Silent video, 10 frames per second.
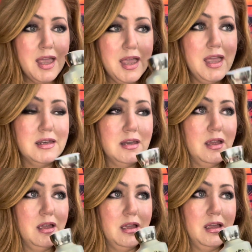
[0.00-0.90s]
It
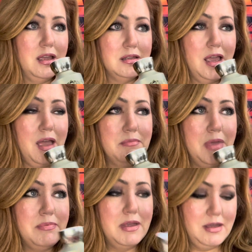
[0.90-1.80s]

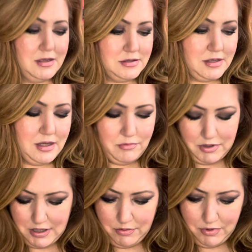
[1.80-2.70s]
maybe it's, and what
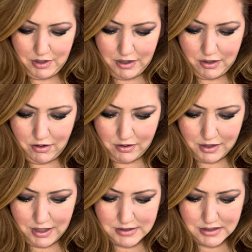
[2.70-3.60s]
do they call it?
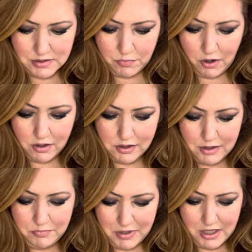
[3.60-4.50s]
It's a sparkling
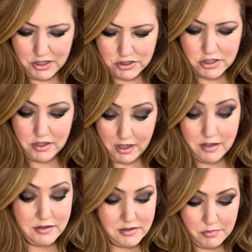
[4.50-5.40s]
peach. Yeah,
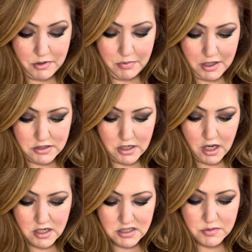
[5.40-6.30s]
you can smell the peach.
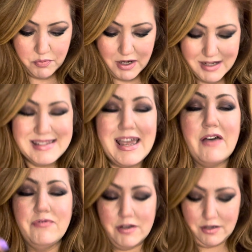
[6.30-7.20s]
Spring
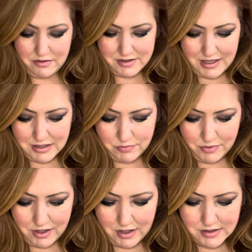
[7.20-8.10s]
daffodils, that's what
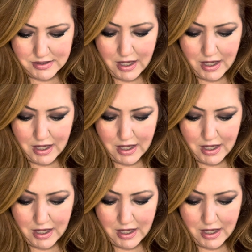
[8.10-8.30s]
it is.